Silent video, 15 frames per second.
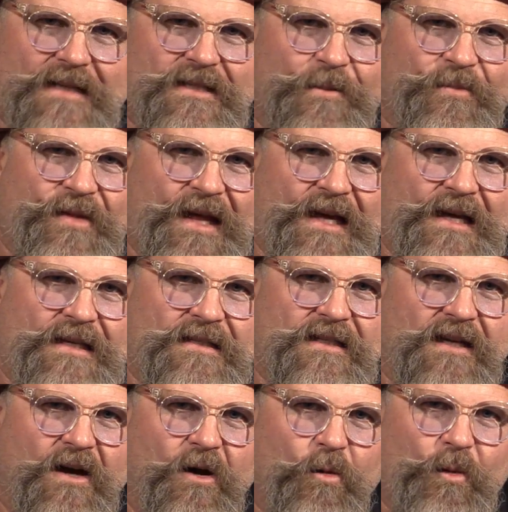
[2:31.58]
some things
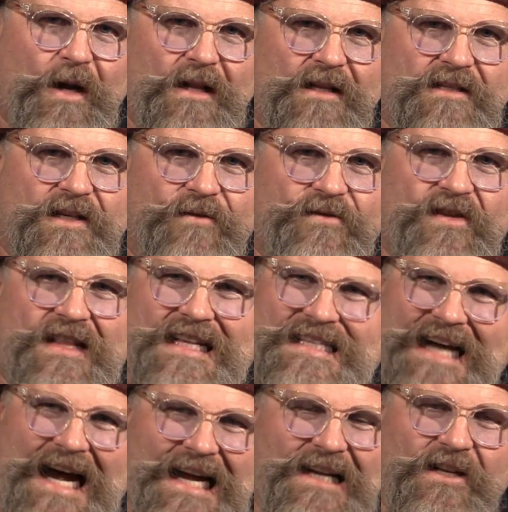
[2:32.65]
relative to the
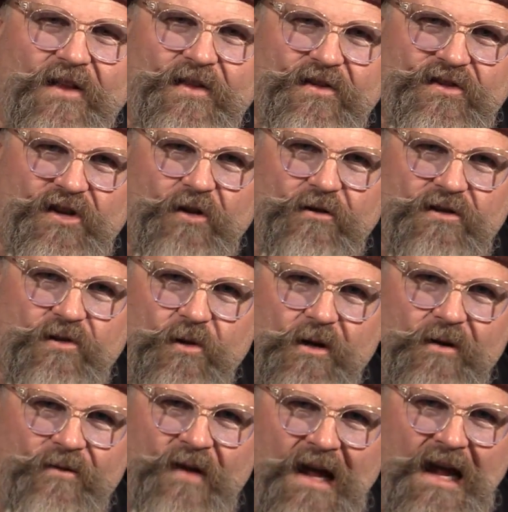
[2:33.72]
title of the show, sort
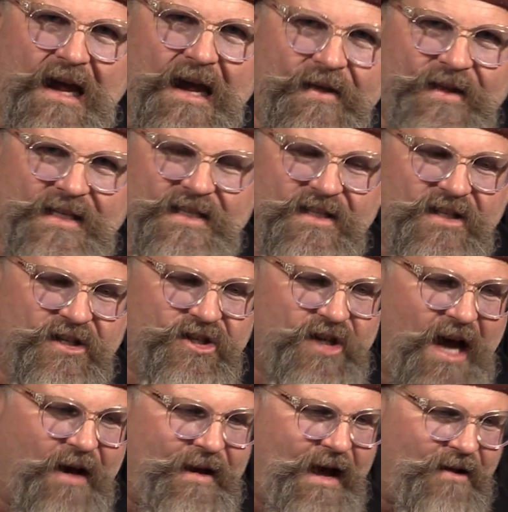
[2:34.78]
of. And this is a
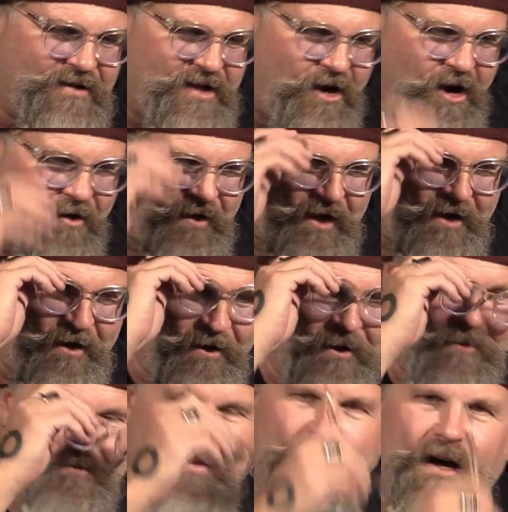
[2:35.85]
shout out to all
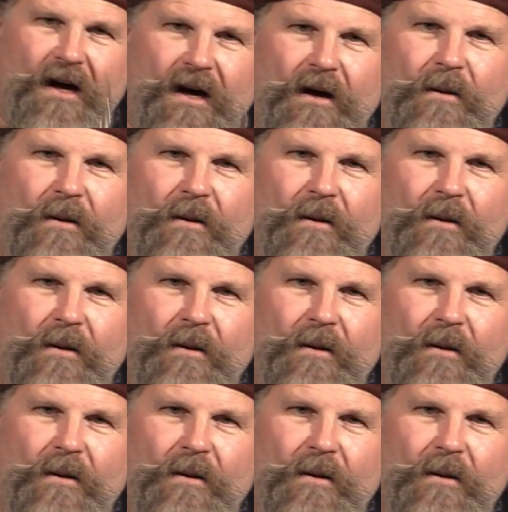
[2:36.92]
the